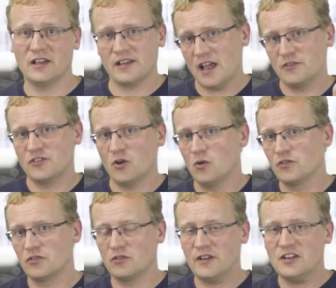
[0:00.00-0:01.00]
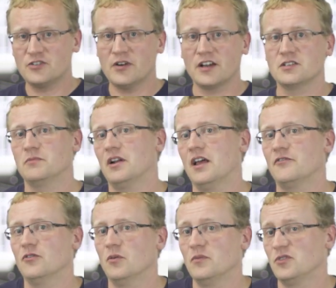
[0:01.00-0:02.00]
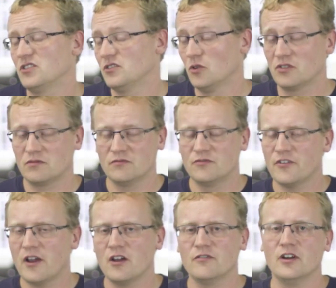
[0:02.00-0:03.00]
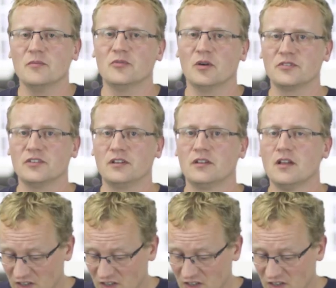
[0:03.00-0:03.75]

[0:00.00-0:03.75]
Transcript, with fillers: Like they have this whole sort of interaction platform, which just looks very, very promising.